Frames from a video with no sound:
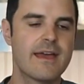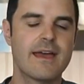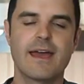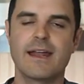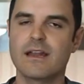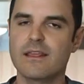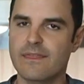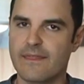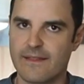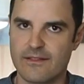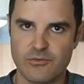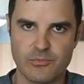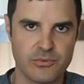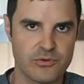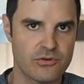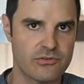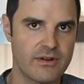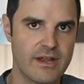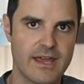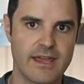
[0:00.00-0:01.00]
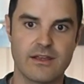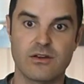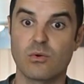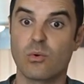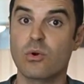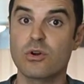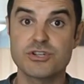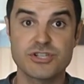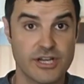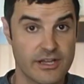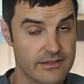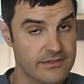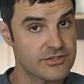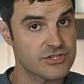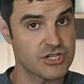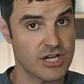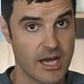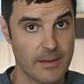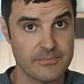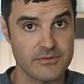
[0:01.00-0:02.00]
anything that's pureed or just
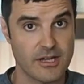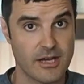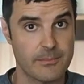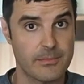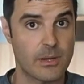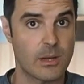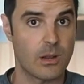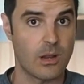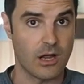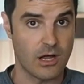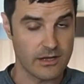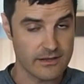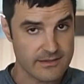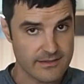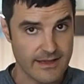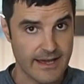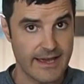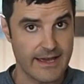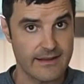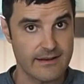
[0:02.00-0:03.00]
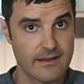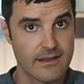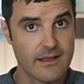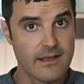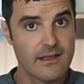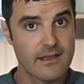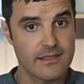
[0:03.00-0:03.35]
chopped up alongside